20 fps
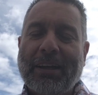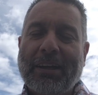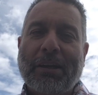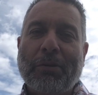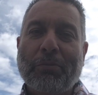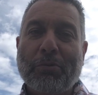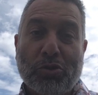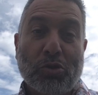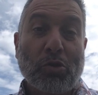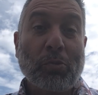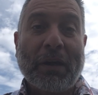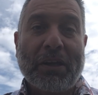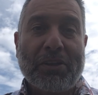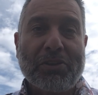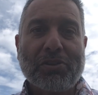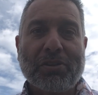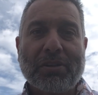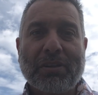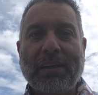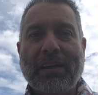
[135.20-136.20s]
It was too
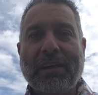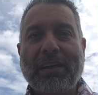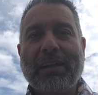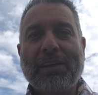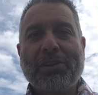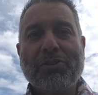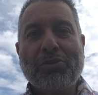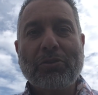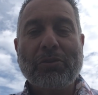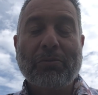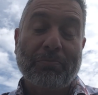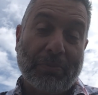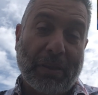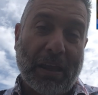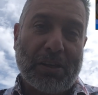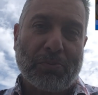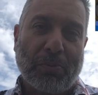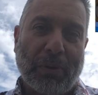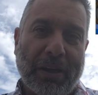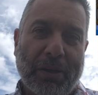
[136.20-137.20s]
much, so
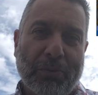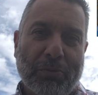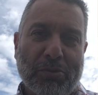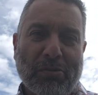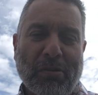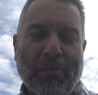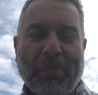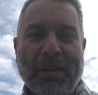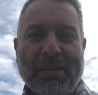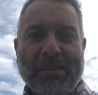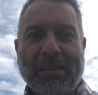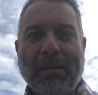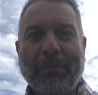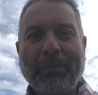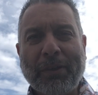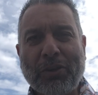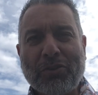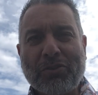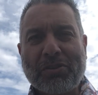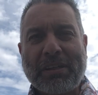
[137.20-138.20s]
that's why he was replaced in the
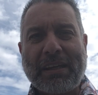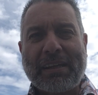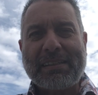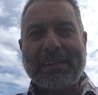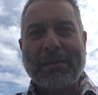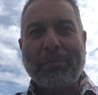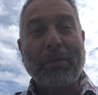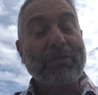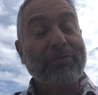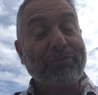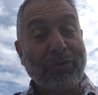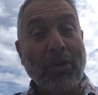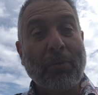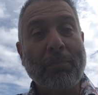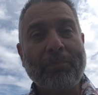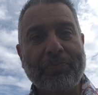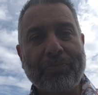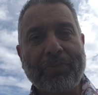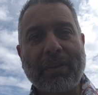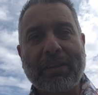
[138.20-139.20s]
minute 60. But
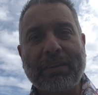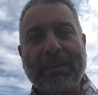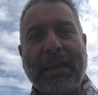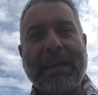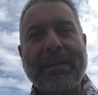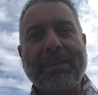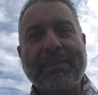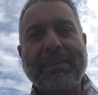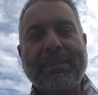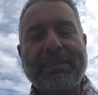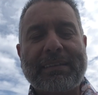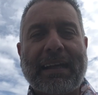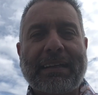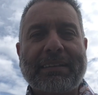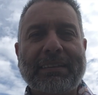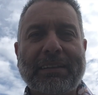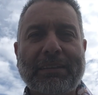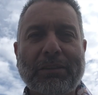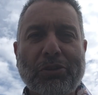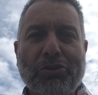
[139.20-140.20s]
from that
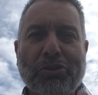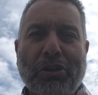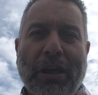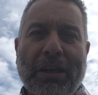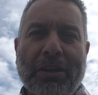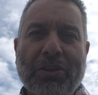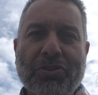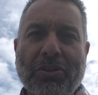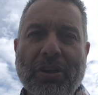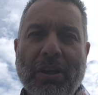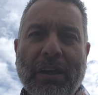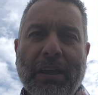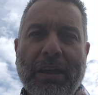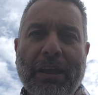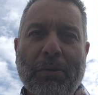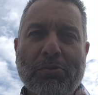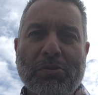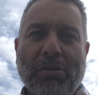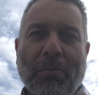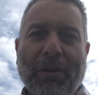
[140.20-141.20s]
tactical change,
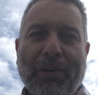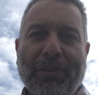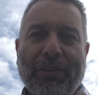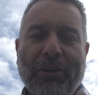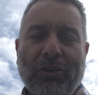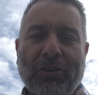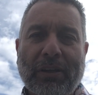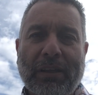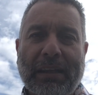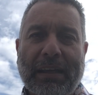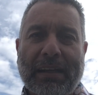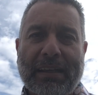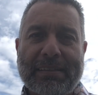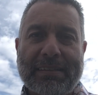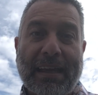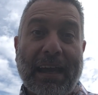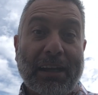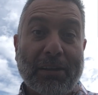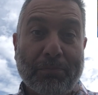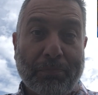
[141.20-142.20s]
it was a Barcelona that
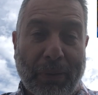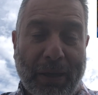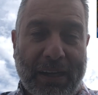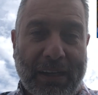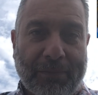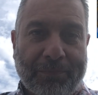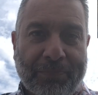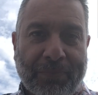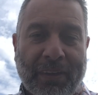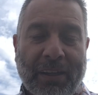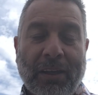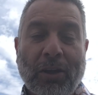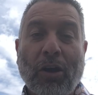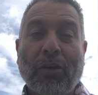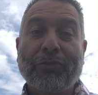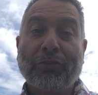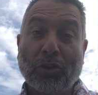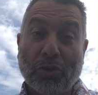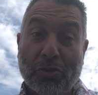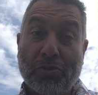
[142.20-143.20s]
attacked better.
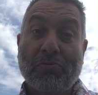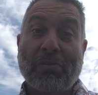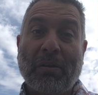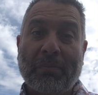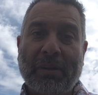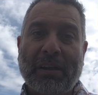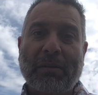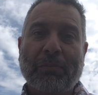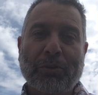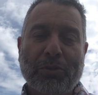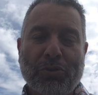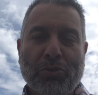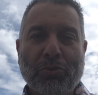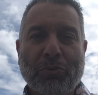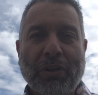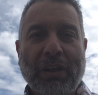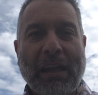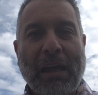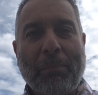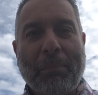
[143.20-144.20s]
Of course, Real Madrid were
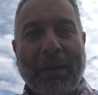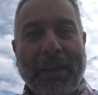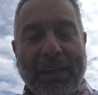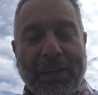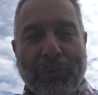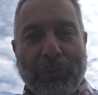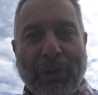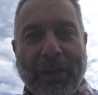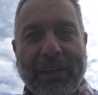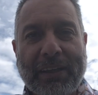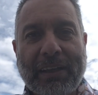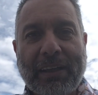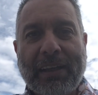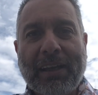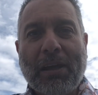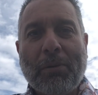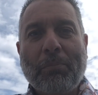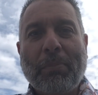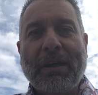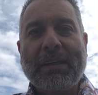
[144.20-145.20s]
2-0 up anyway,
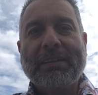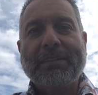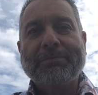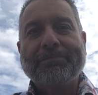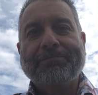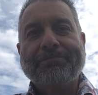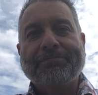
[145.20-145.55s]
but